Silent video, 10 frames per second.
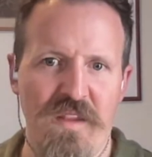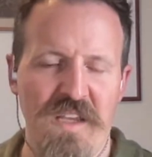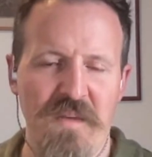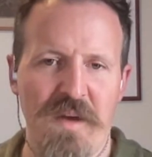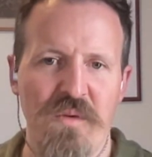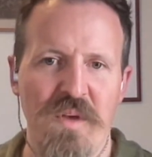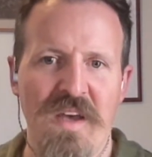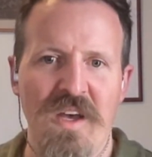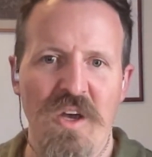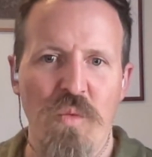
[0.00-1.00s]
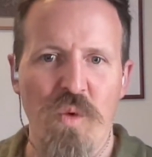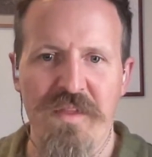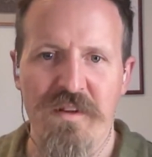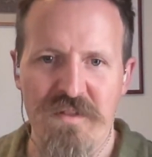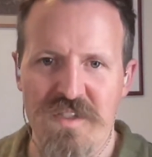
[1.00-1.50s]
and think about
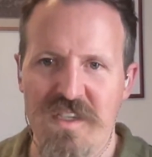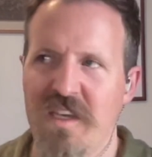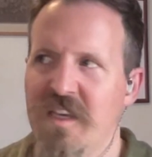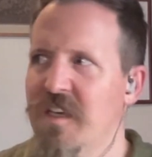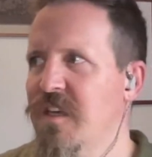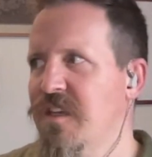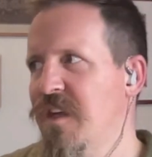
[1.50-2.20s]
what they're seeing,